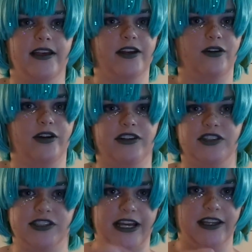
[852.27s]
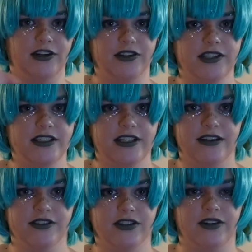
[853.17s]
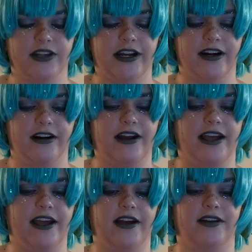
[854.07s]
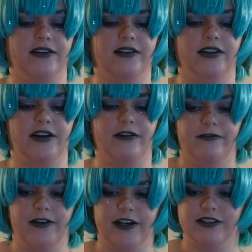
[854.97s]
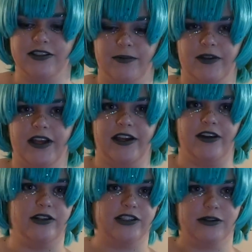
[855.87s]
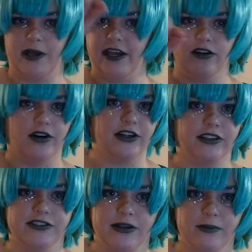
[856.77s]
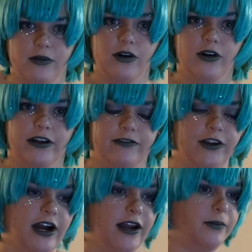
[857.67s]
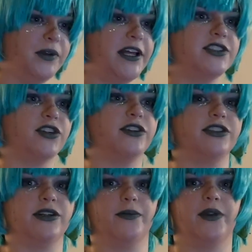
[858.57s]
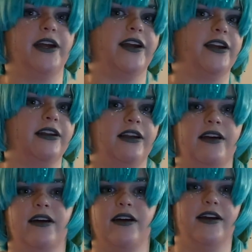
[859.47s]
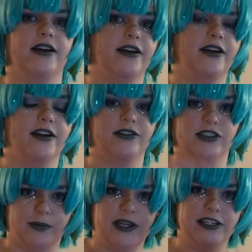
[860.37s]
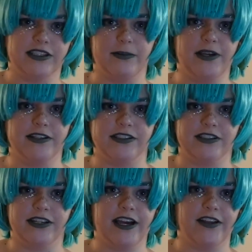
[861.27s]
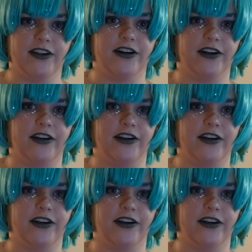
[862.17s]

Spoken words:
You know, you can just add little details on there and, you know, fix something, you know, just paint on a symbol if you got a blazer or something, and, you know, just piece the pieces together.